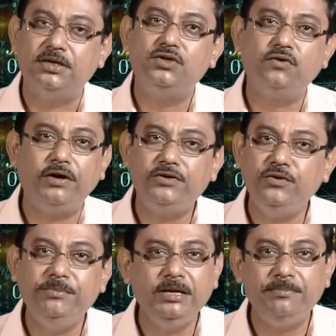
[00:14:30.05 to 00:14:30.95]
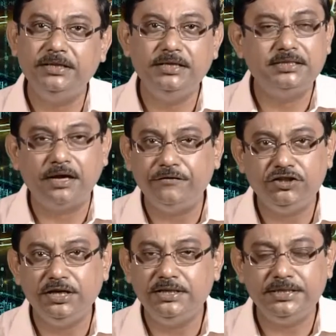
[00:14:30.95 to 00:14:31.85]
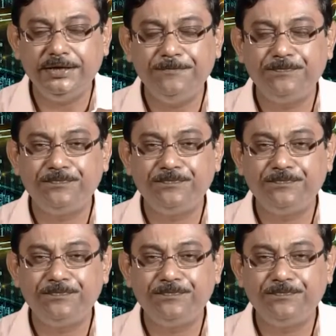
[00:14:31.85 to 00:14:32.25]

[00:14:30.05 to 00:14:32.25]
So what do we mean by this sufficiency?